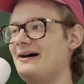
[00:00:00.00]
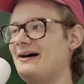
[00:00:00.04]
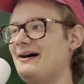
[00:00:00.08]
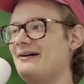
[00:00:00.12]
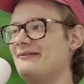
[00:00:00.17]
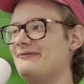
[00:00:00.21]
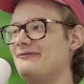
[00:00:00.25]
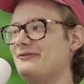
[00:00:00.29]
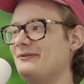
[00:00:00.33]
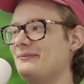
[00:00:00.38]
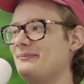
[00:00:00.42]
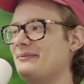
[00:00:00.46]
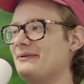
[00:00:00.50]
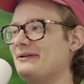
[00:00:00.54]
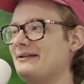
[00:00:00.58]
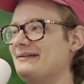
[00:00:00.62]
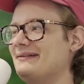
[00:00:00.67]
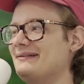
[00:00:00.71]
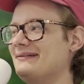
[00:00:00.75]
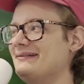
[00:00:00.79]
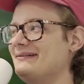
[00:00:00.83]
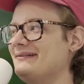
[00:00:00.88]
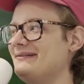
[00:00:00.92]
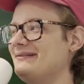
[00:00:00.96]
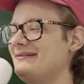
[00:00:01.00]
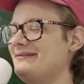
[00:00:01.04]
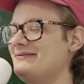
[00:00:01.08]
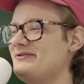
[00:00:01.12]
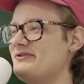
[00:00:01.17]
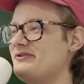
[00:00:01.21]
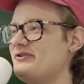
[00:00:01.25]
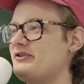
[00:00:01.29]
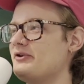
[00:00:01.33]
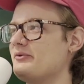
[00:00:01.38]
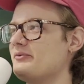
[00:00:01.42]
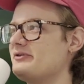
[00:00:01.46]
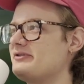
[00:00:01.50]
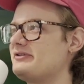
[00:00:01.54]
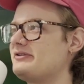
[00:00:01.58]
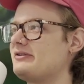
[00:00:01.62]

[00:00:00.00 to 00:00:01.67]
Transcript: Flipping, there was